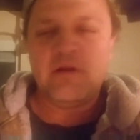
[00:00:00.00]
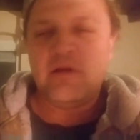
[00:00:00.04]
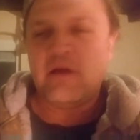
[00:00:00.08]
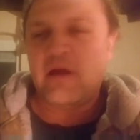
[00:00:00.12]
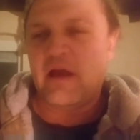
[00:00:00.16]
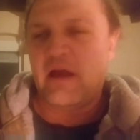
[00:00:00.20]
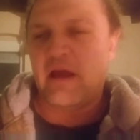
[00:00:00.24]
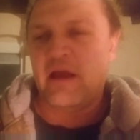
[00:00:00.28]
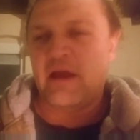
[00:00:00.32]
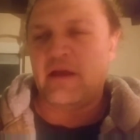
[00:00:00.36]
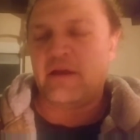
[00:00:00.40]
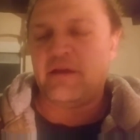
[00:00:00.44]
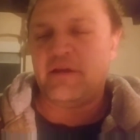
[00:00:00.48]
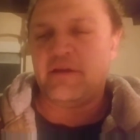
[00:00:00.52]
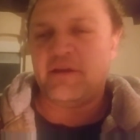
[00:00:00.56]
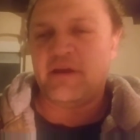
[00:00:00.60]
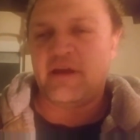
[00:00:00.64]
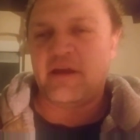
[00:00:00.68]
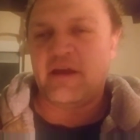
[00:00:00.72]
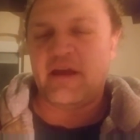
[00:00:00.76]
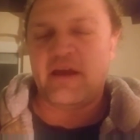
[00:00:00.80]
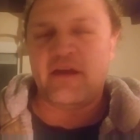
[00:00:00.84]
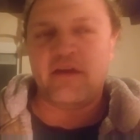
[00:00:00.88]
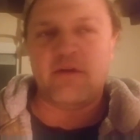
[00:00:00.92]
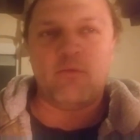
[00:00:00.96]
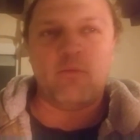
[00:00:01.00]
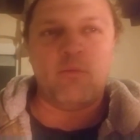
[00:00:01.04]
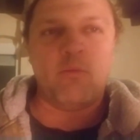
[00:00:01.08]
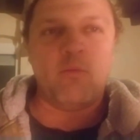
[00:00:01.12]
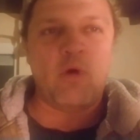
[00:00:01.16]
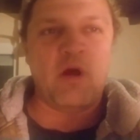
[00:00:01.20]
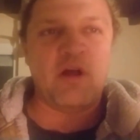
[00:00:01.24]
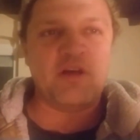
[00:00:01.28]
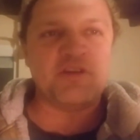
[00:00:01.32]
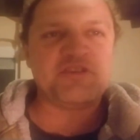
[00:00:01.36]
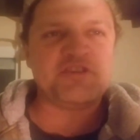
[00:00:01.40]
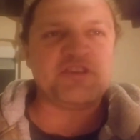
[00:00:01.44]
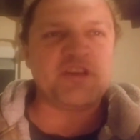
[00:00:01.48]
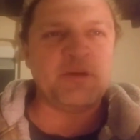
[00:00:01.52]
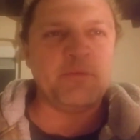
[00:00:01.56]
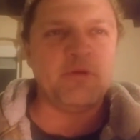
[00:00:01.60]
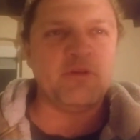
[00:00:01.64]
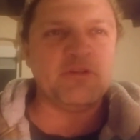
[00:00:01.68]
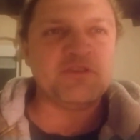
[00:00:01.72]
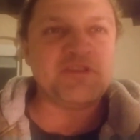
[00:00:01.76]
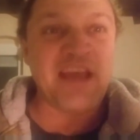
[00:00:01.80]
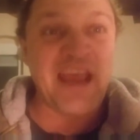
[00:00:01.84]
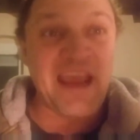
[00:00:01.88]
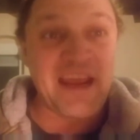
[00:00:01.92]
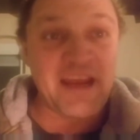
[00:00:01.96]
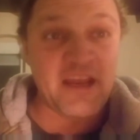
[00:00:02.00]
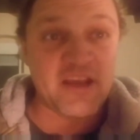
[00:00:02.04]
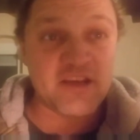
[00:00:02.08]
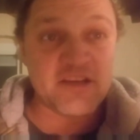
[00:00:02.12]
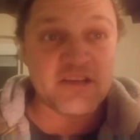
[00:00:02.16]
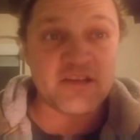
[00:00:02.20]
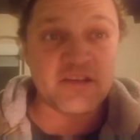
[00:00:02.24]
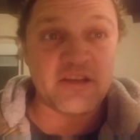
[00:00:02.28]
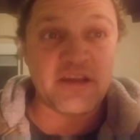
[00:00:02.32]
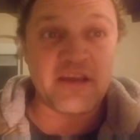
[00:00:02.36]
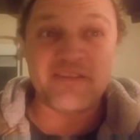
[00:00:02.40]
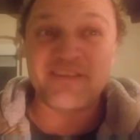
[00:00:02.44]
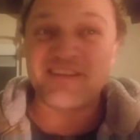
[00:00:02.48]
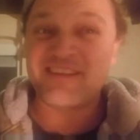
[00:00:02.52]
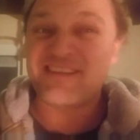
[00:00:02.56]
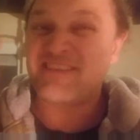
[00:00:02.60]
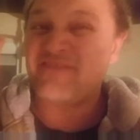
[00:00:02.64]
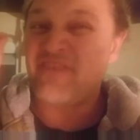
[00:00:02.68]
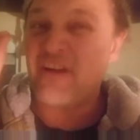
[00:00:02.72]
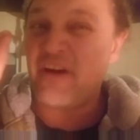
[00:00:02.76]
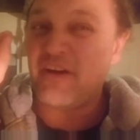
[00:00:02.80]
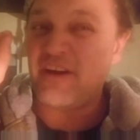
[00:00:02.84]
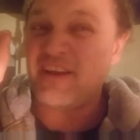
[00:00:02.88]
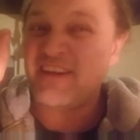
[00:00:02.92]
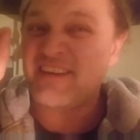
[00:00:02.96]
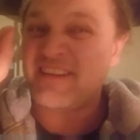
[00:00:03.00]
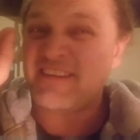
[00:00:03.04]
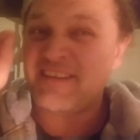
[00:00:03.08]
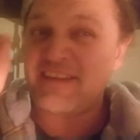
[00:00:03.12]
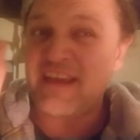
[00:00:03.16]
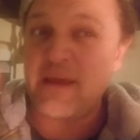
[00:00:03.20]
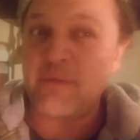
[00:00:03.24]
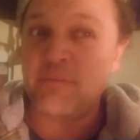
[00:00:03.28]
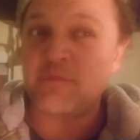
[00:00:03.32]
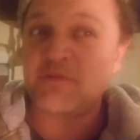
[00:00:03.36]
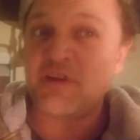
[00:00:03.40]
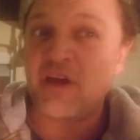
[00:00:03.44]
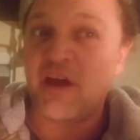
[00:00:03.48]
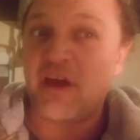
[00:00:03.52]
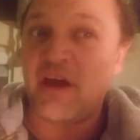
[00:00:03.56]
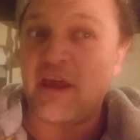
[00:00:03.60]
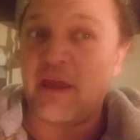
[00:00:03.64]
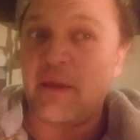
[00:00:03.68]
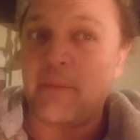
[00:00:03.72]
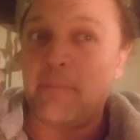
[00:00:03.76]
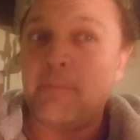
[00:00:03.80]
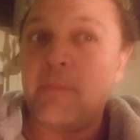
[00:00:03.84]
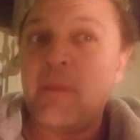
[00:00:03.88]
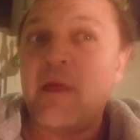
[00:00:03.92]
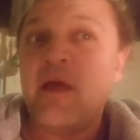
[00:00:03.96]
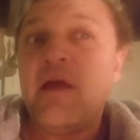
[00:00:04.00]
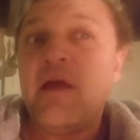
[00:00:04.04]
And while simultaneously at this very same time